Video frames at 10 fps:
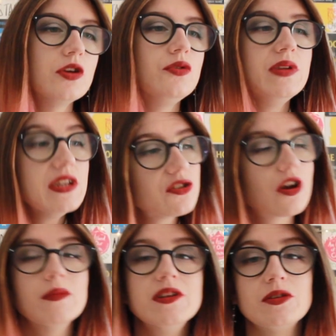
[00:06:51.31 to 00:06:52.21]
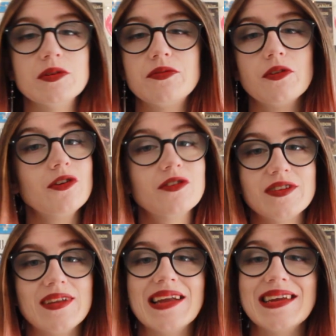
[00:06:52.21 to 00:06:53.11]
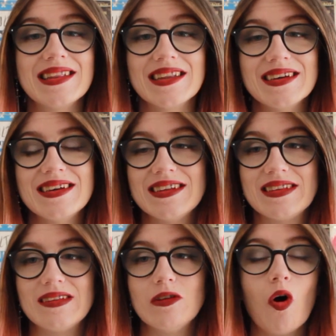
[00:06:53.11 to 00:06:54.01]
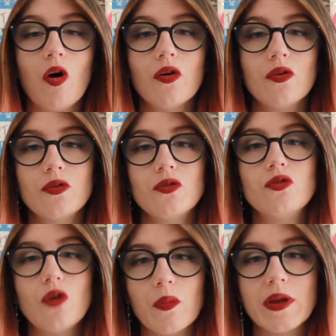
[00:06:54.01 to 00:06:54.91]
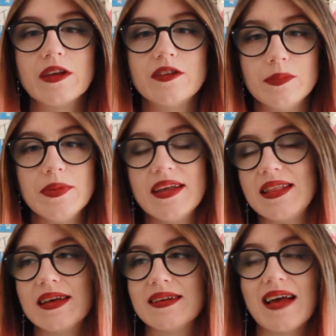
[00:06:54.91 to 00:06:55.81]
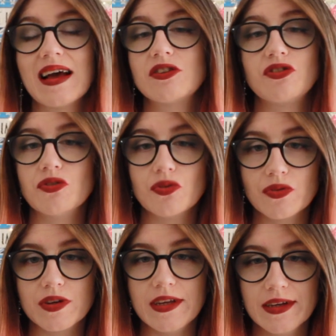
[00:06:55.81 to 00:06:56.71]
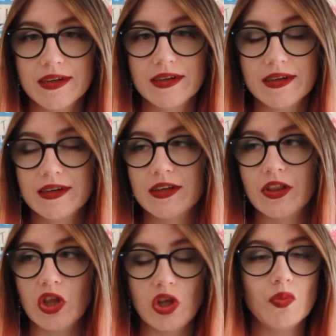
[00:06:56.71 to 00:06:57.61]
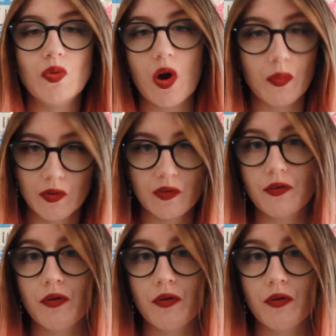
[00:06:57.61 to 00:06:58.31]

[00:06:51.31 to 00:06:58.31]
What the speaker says: You need to go into it fully understanding that it's not going to be the exact story that you know and love